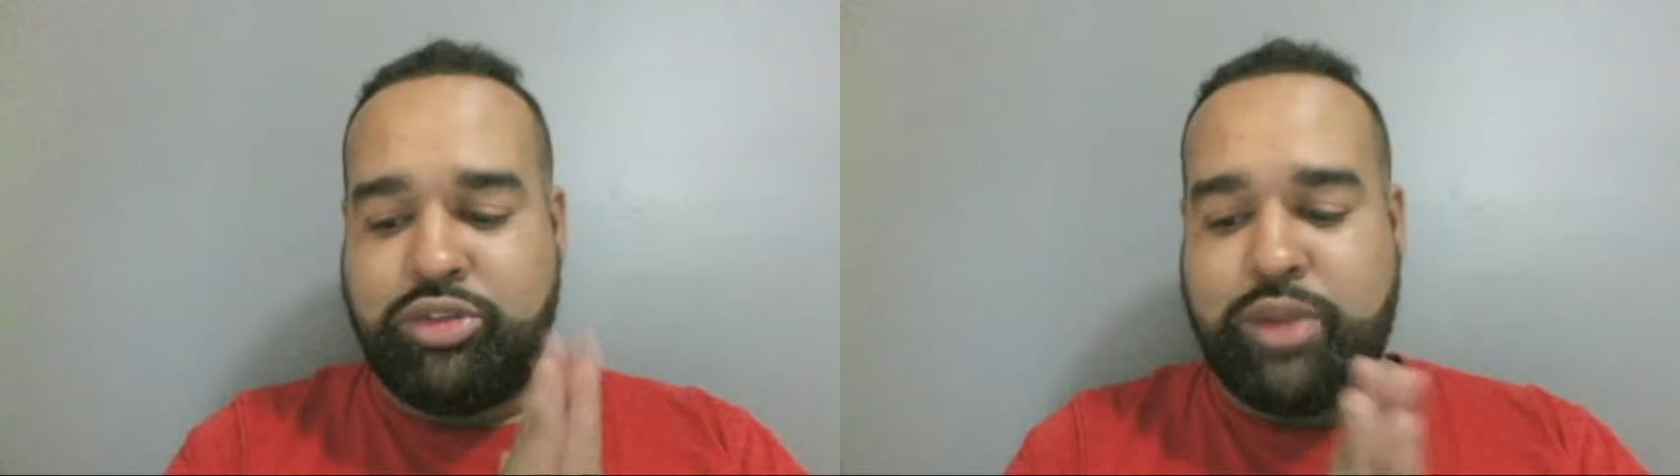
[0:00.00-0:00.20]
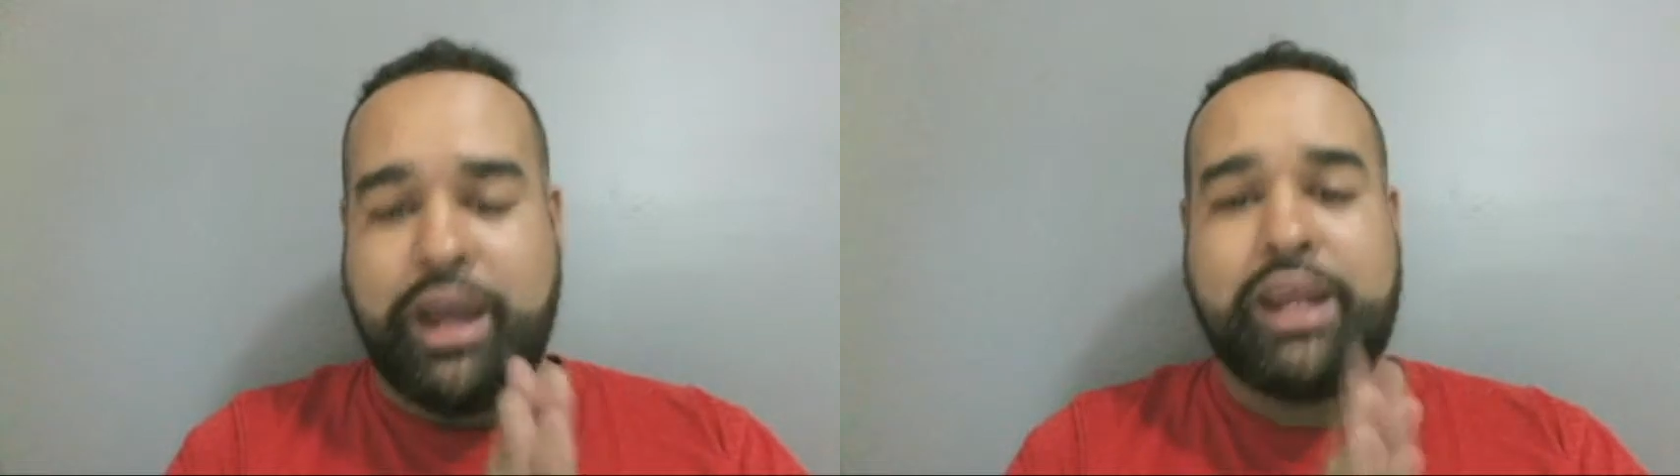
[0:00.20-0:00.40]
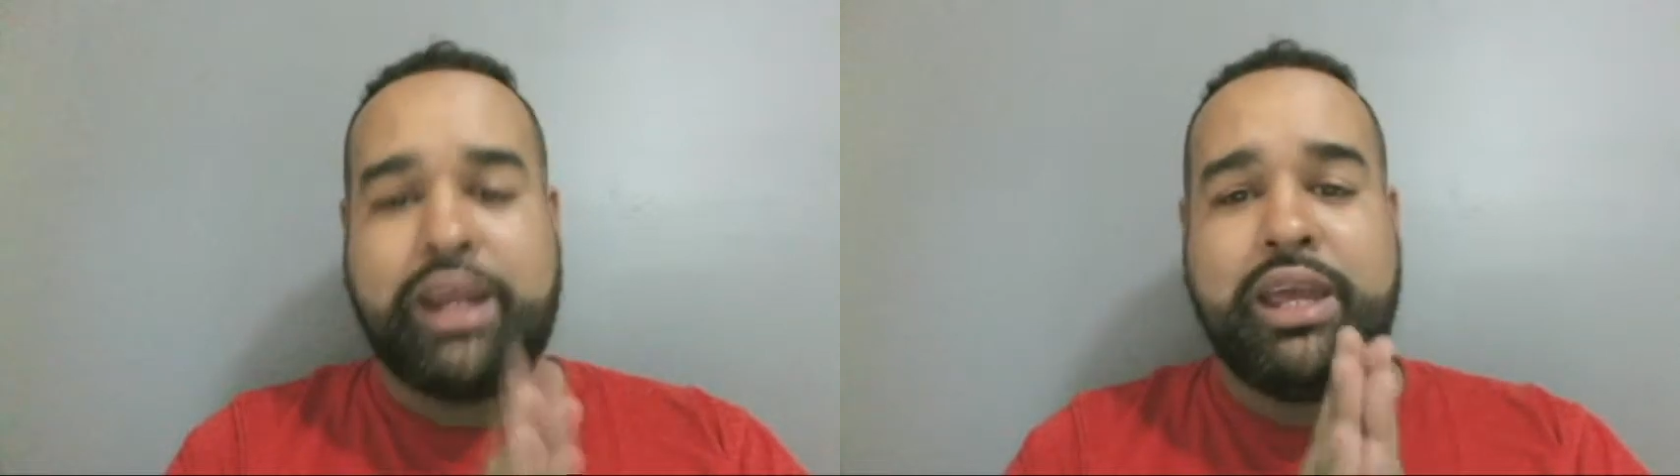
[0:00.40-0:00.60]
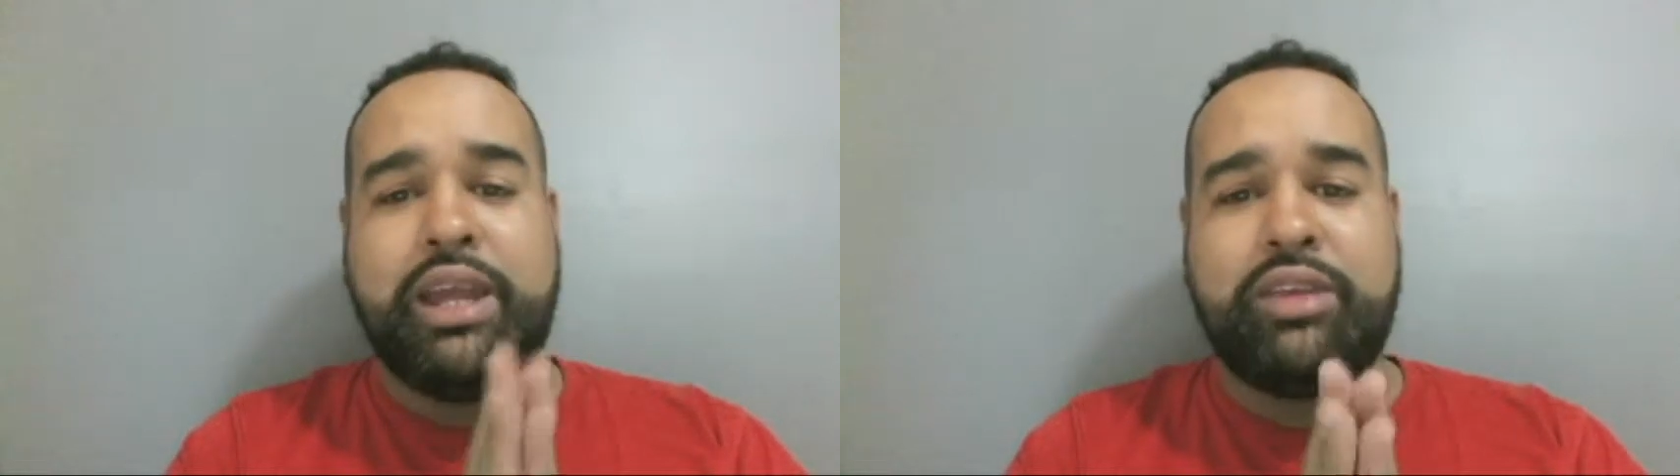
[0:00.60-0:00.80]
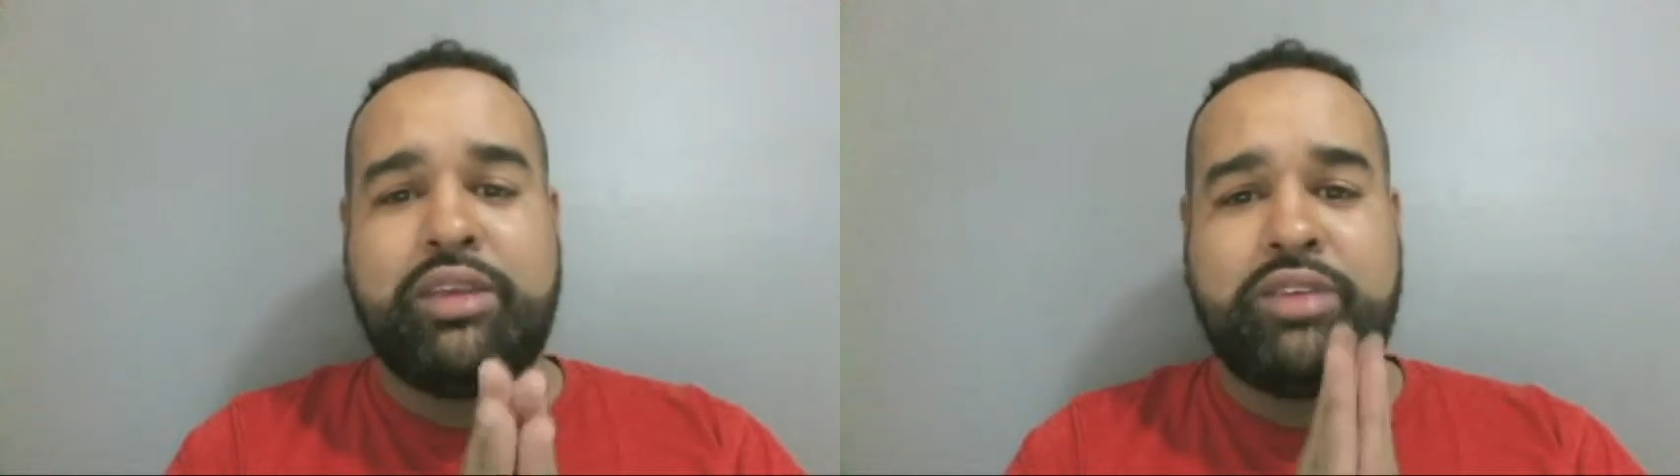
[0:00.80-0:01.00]
right.
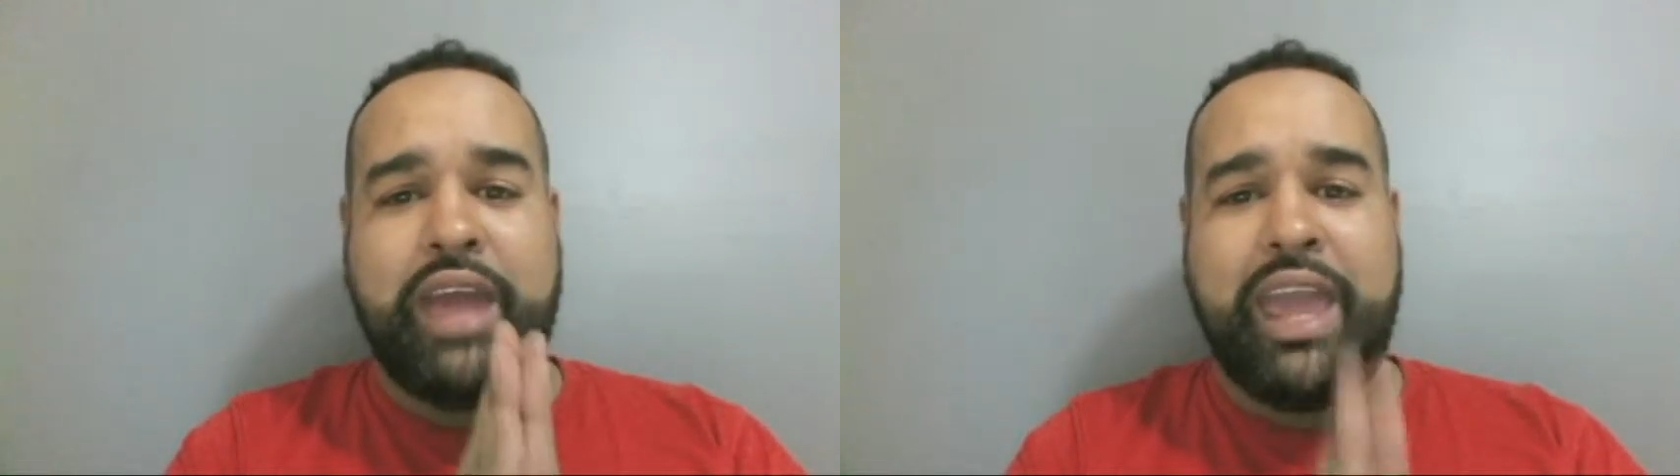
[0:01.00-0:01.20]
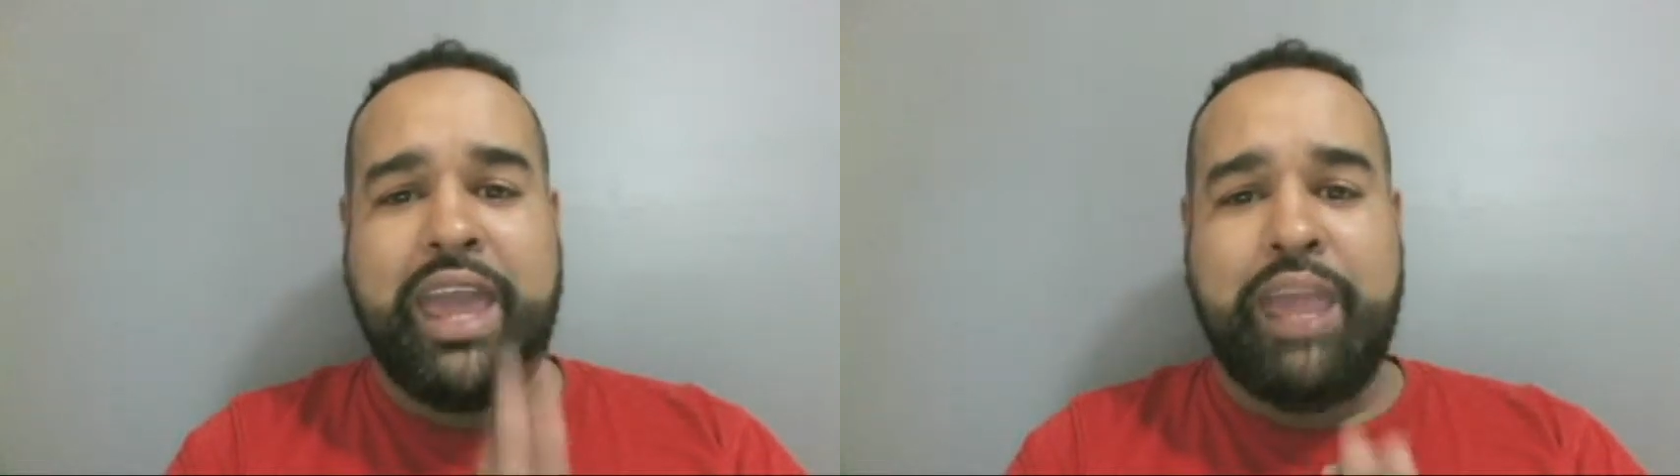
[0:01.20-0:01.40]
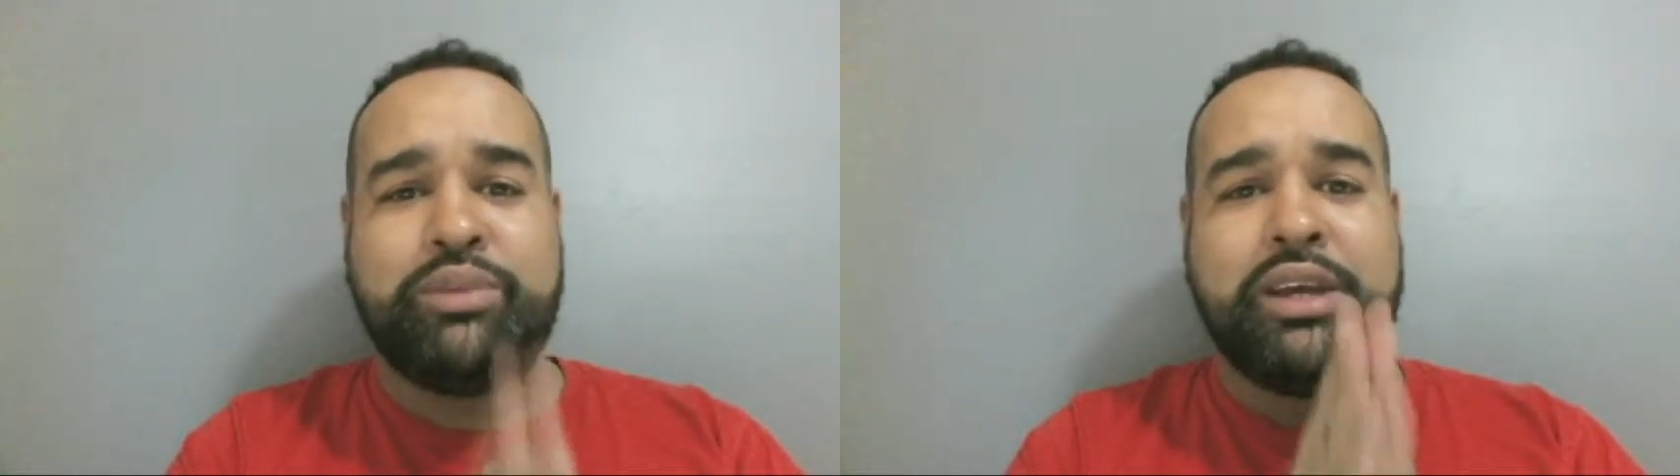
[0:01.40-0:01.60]
It is aimed